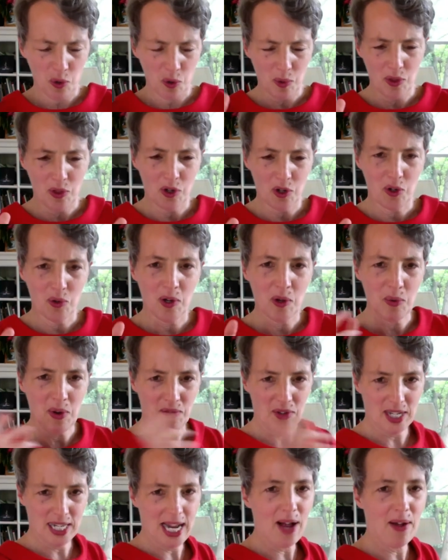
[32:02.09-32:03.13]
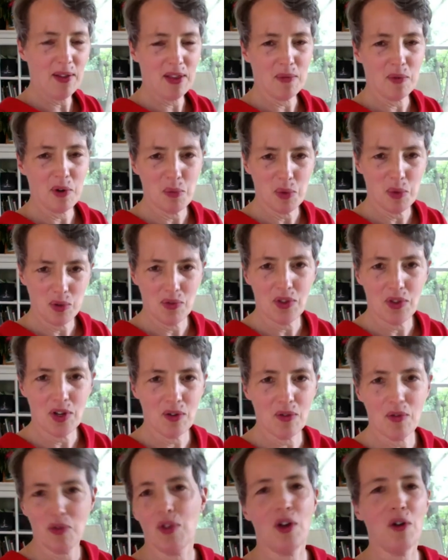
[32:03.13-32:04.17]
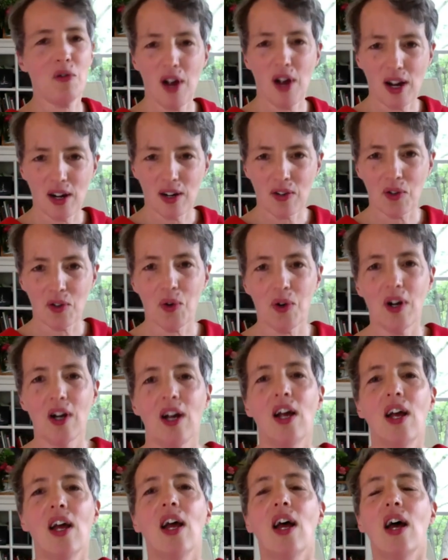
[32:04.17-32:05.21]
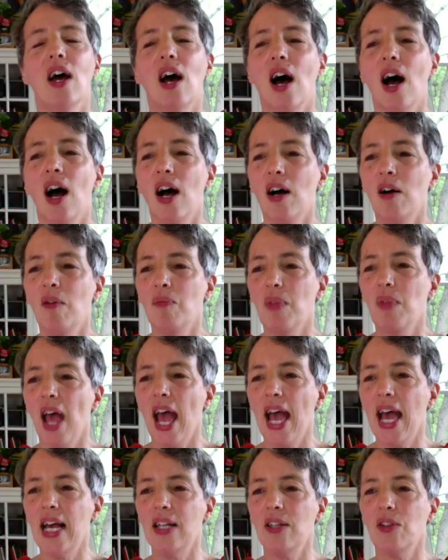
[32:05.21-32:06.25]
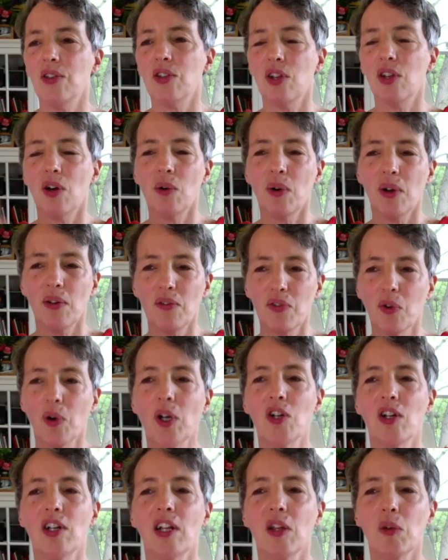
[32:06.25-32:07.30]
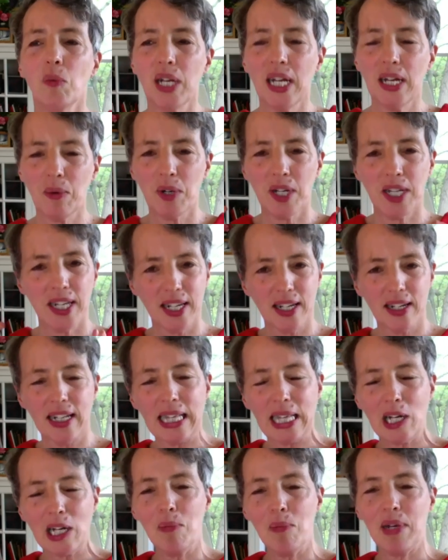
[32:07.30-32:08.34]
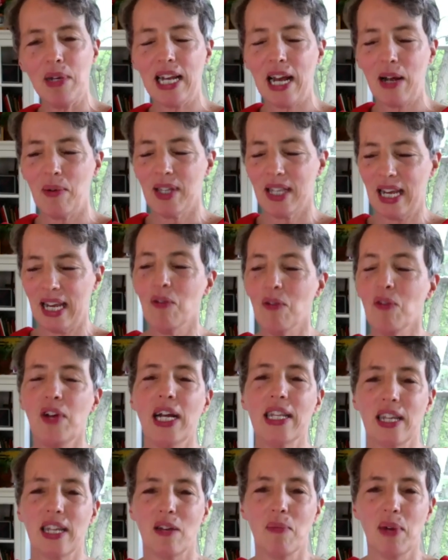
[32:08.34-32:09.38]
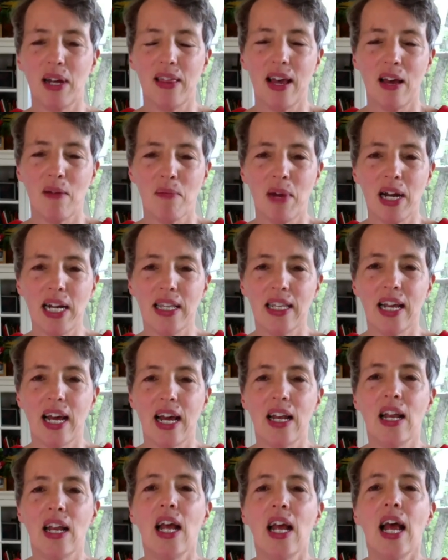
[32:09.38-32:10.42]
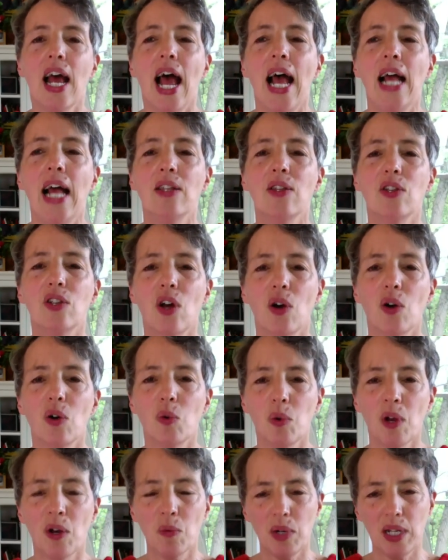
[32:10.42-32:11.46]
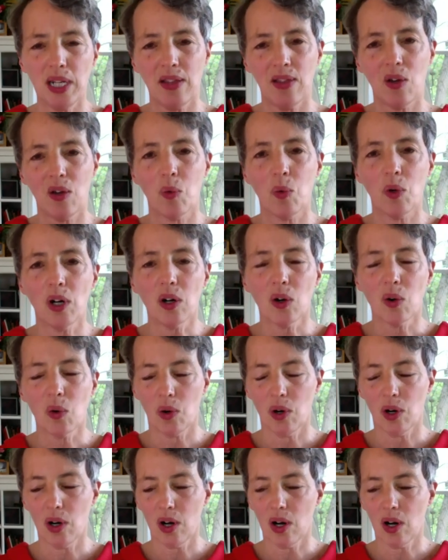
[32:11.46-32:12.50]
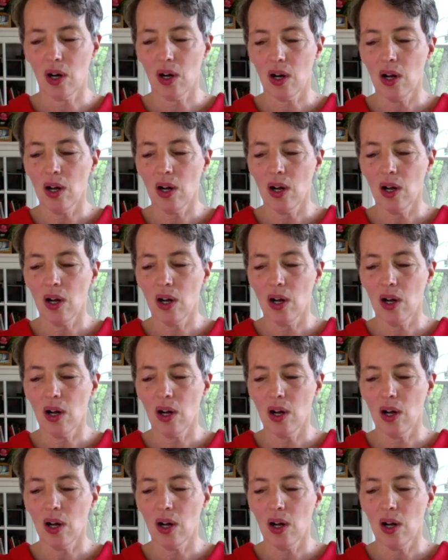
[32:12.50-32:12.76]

know what they're doing, we have to tell them to move their, their rugs. Or, um, and so unfortunately, we were still a little bit, I would say, infected by that mindset. And so when we did the work order